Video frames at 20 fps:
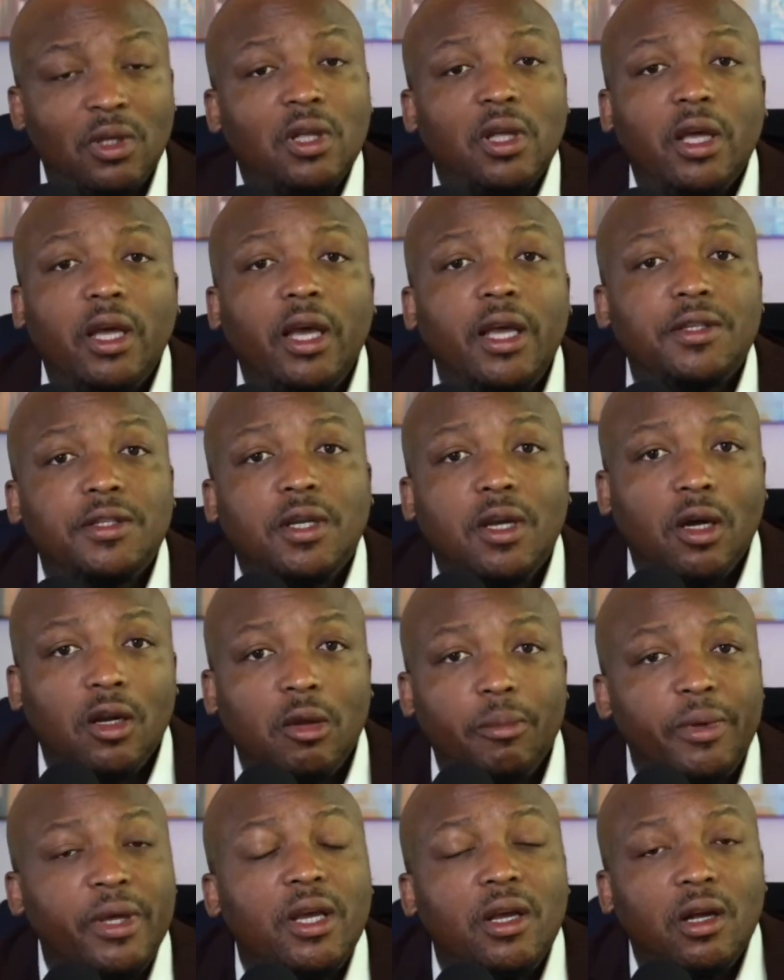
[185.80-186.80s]
It's going to
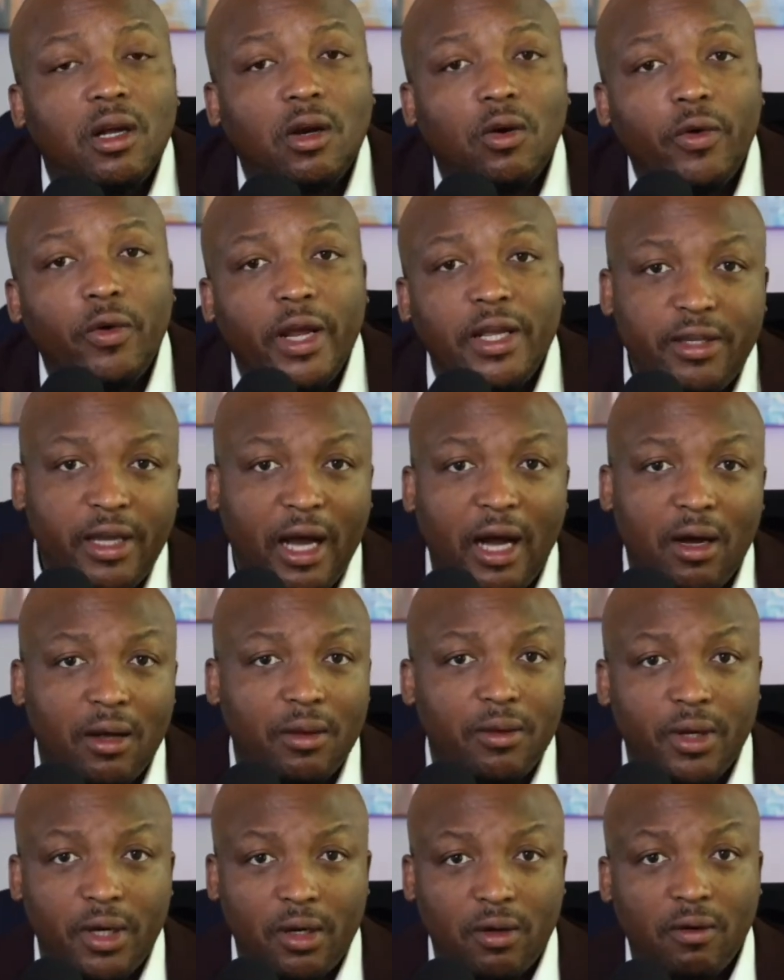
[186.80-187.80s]
be crazy out
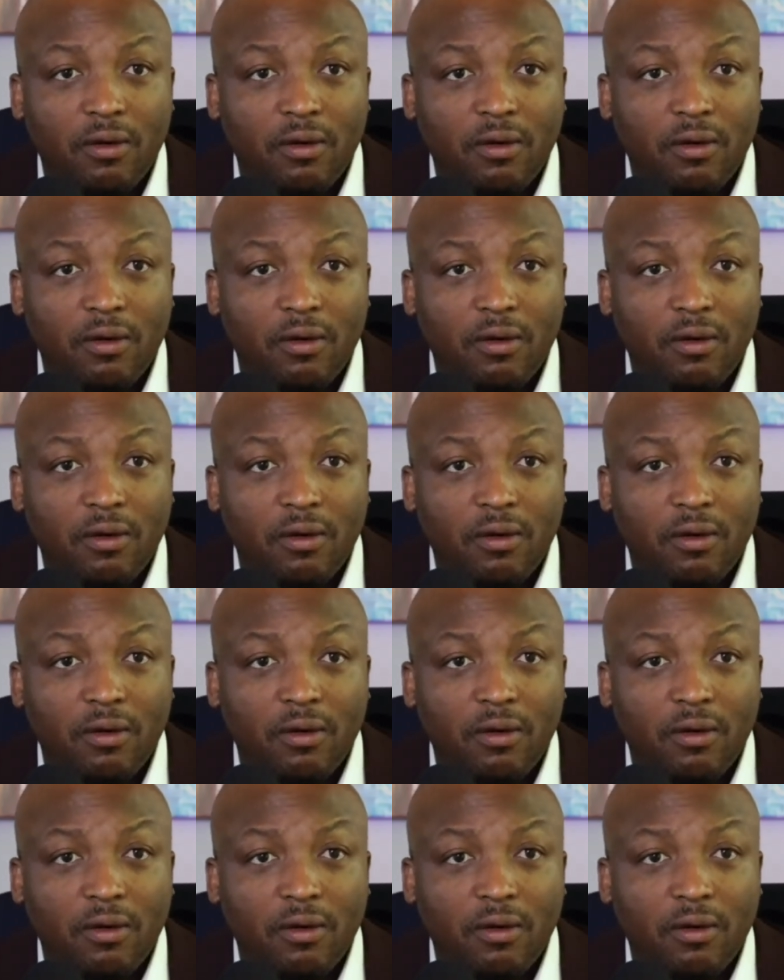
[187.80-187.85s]
there.